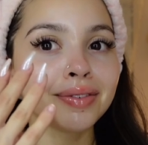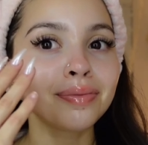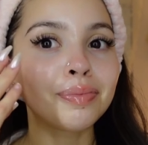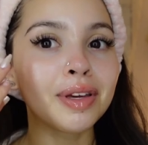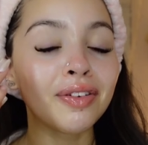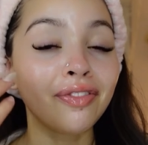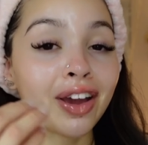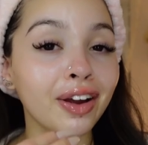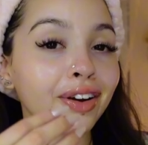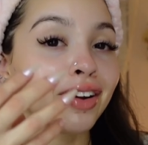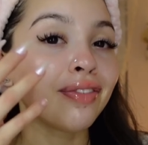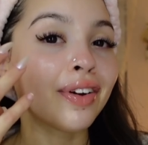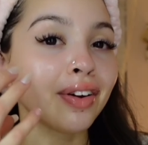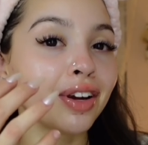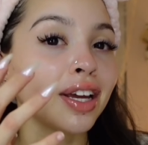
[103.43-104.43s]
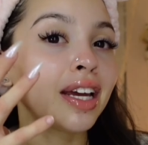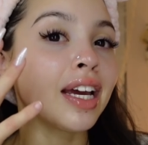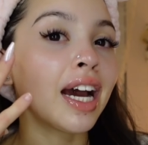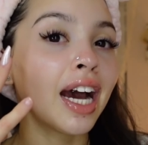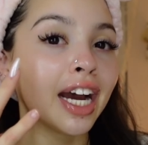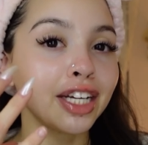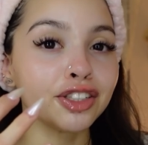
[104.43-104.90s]
be very
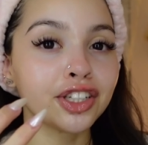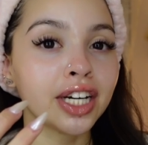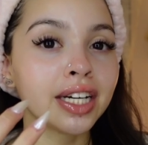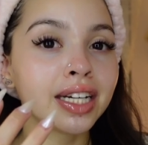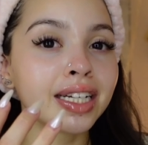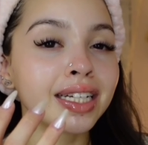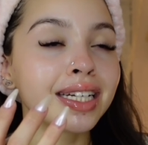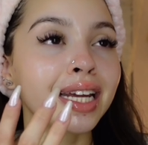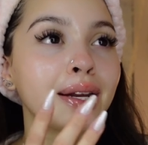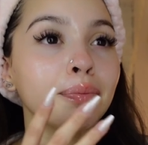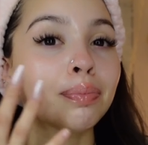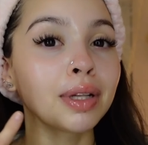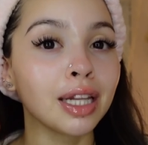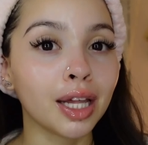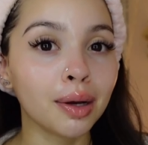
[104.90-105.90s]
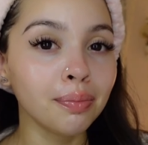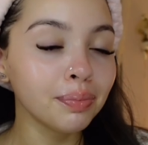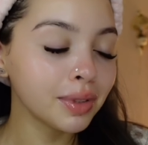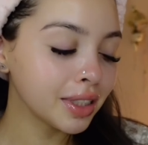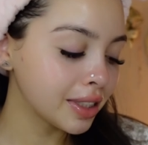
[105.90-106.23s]
hydrated and plumped.